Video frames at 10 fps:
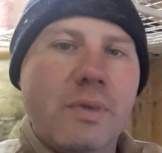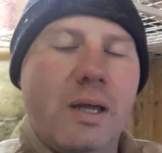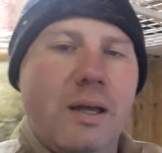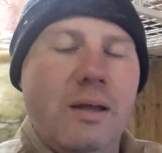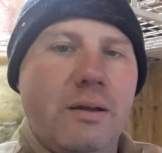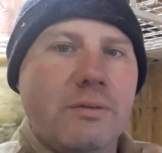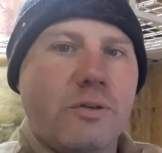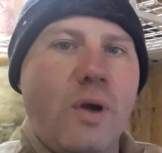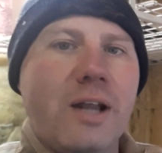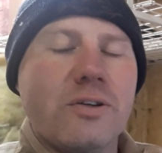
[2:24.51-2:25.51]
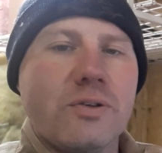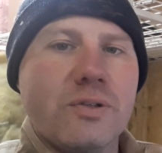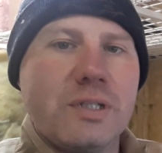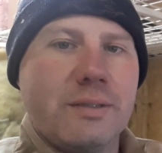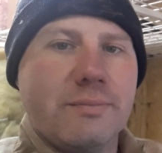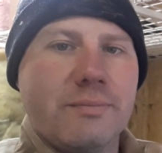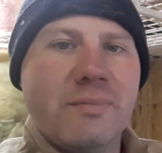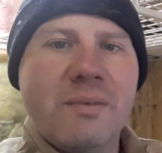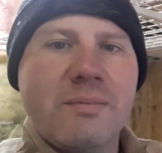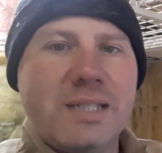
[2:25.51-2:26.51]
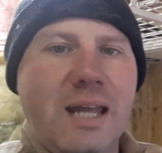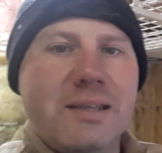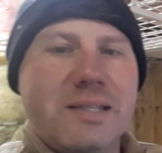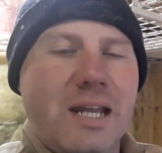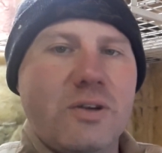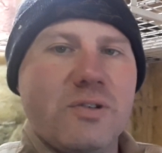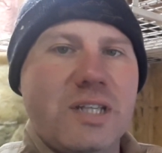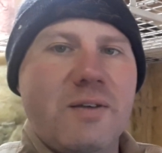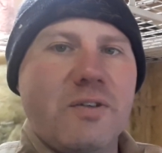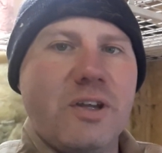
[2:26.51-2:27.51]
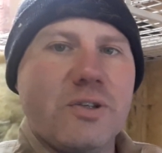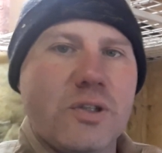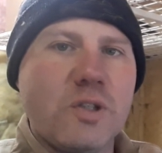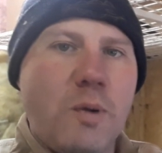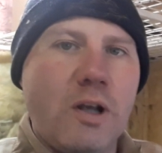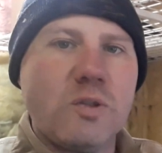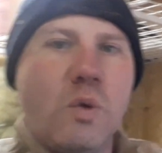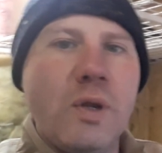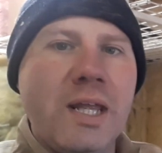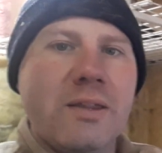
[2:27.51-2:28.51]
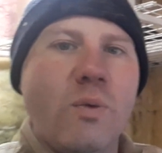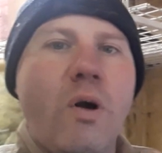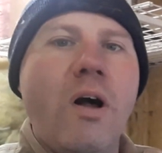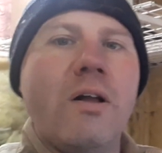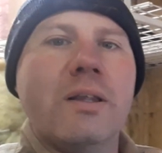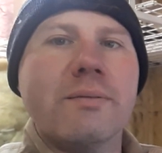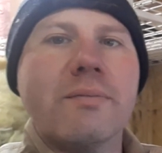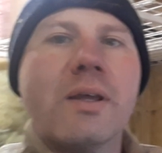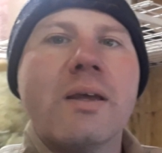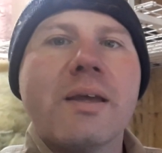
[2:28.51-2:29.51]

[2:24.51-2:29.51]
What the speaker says: grinders and sanders and everything, so the sparks won't hit the wall and